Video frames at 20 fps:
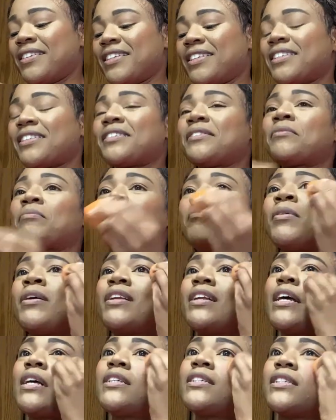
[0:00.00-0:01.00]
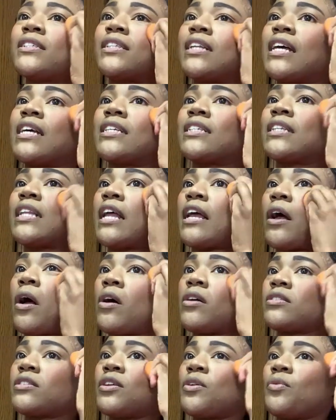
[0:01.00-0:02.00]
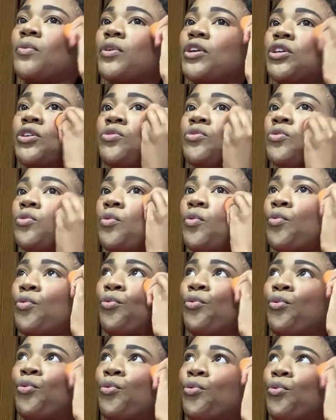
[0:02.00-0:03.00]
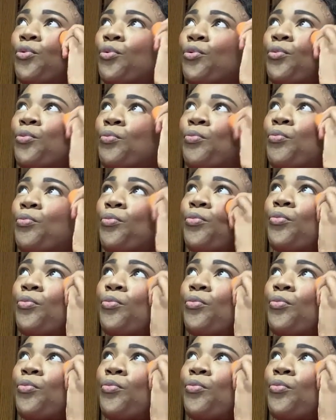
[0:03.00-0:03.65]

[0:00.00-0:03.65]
Goodness. But not just that, it's like also when you